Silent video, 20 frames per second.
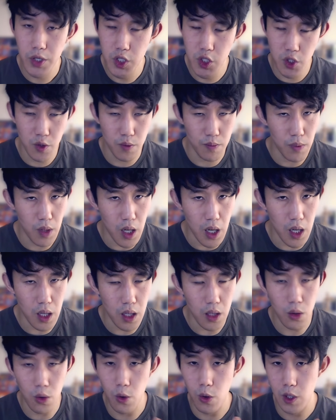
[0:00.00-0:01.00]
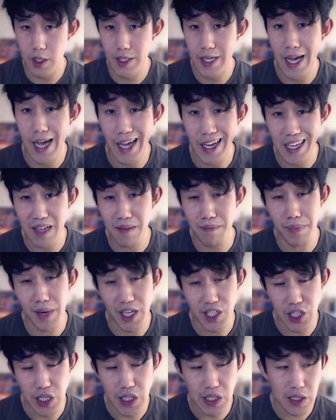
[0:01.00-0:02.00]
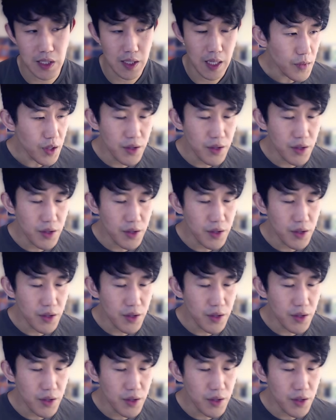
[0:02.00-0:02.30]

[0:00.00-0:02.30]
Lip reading: small or tiny budgets.